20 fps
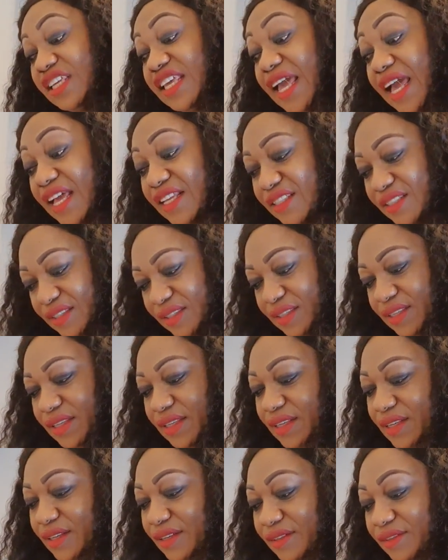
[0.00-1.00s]
Yet,
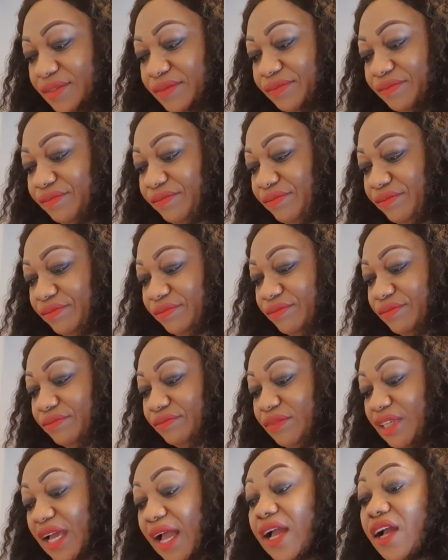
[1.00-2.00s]

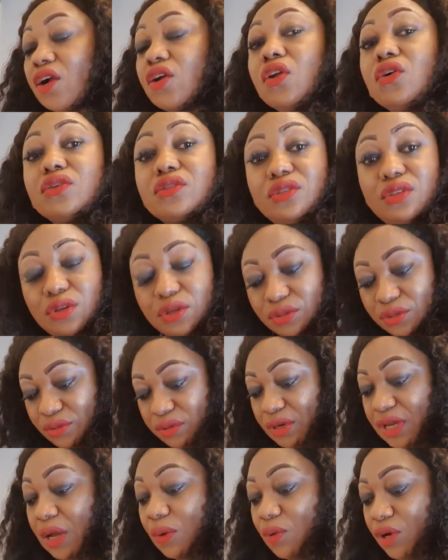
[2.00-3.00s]
behind closed doors,
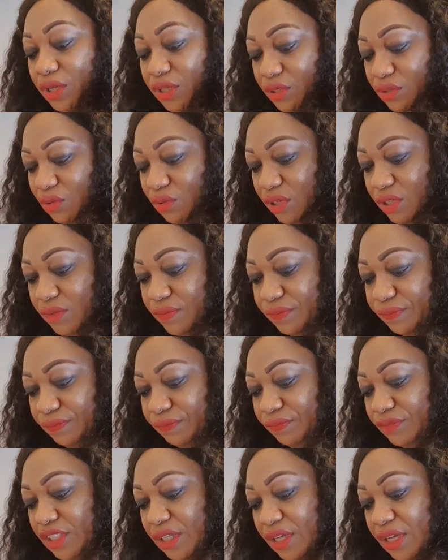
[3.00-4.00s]
look at what he's doing.
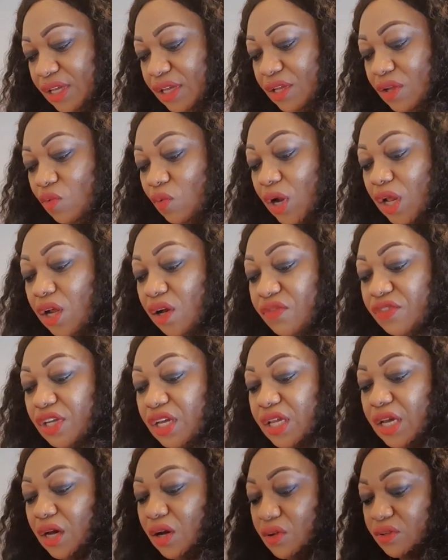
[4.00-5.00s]
One of the
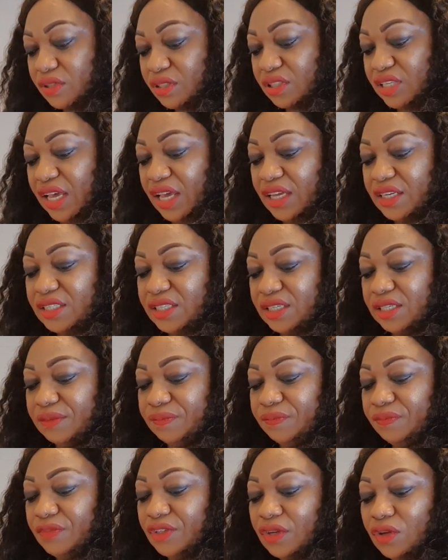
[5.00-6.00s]
girls said,
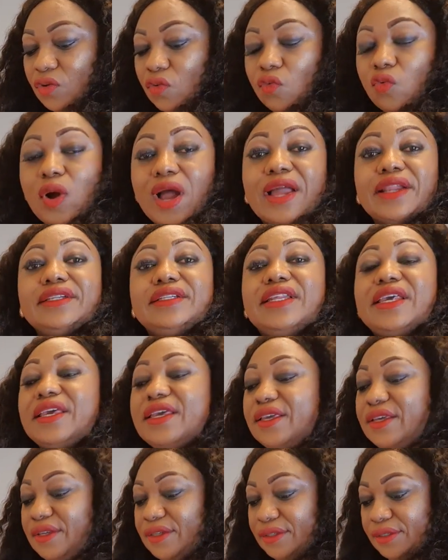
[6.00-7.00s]
one
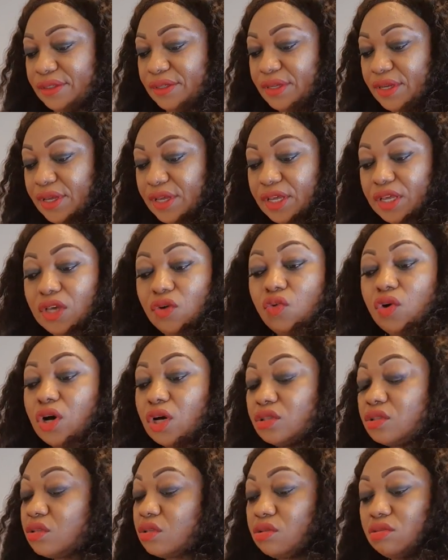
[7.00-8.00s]
day, he
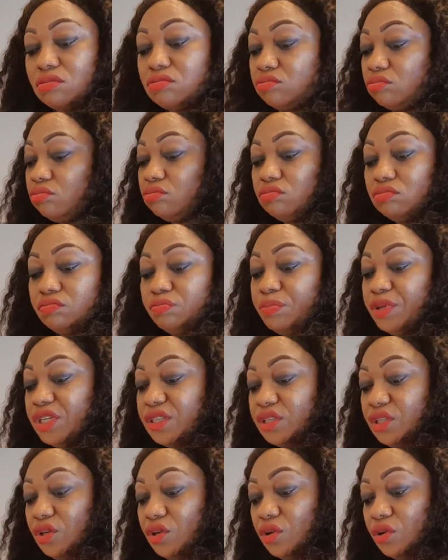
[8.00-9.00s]
was
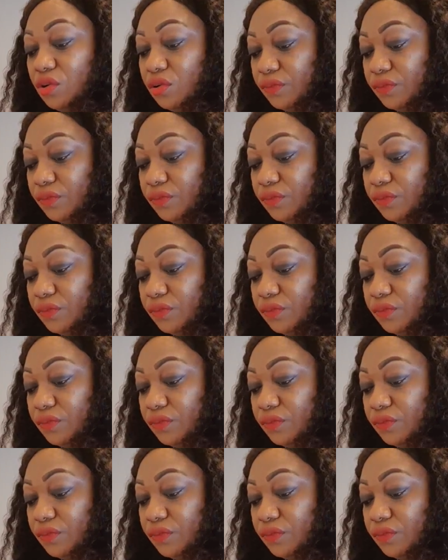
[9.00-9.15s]
busy